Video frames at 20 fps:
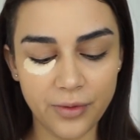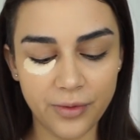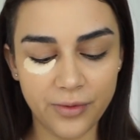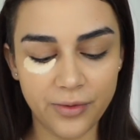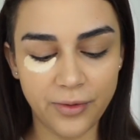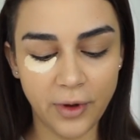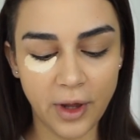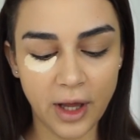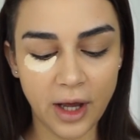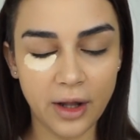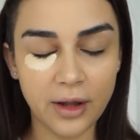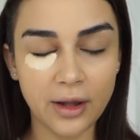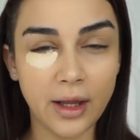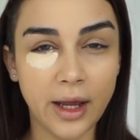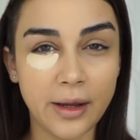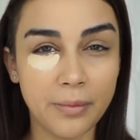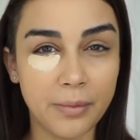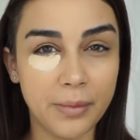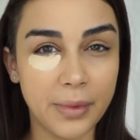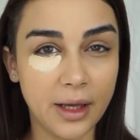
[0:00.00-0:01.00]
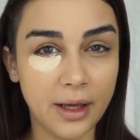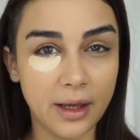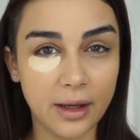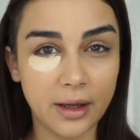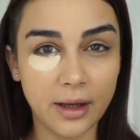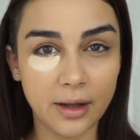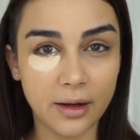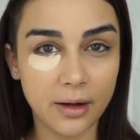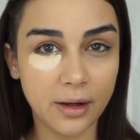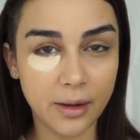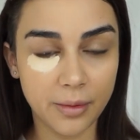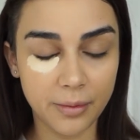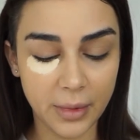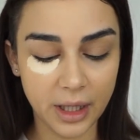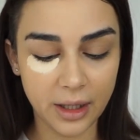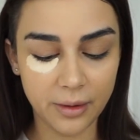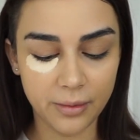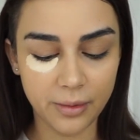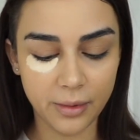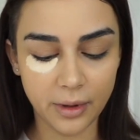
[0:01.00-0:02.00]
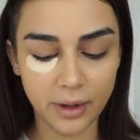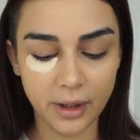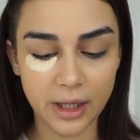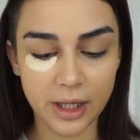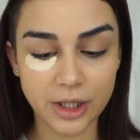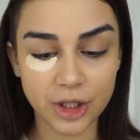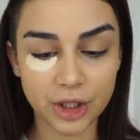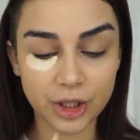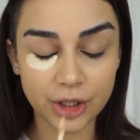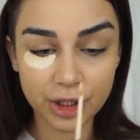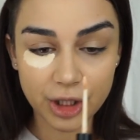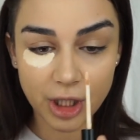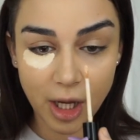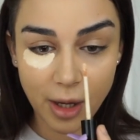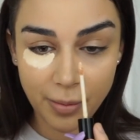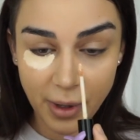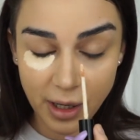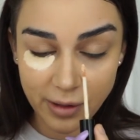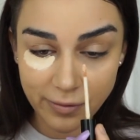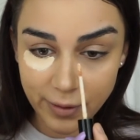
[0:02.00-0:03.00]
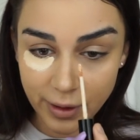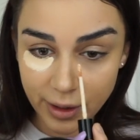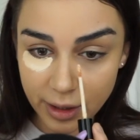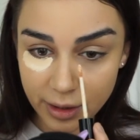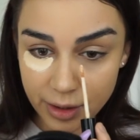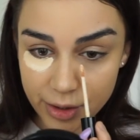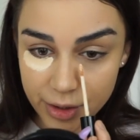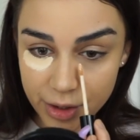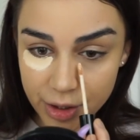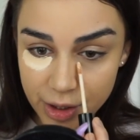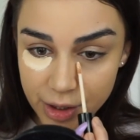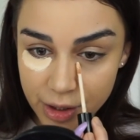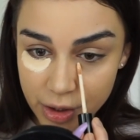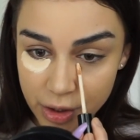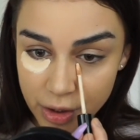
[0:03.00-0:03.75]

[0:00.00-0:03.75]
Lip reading: feel like being in a committed relationship. I feel like there's just